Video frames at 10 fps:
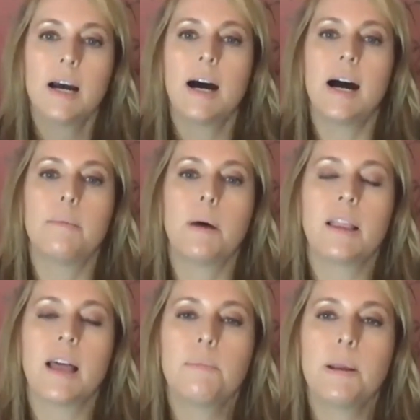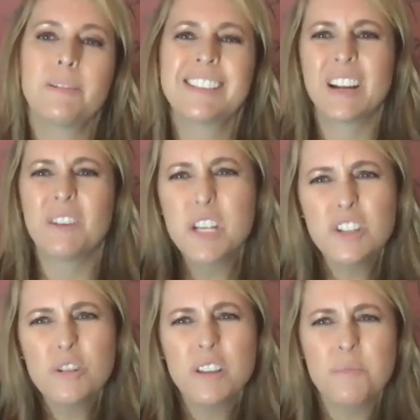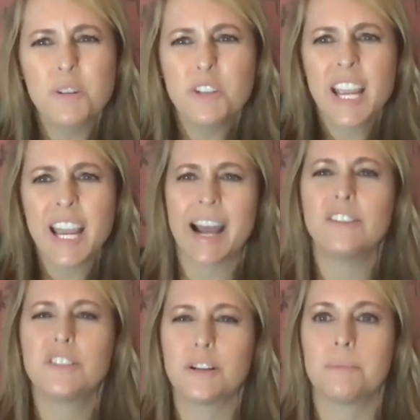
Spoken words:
A lot of people say, what do you do in the multi-cat household?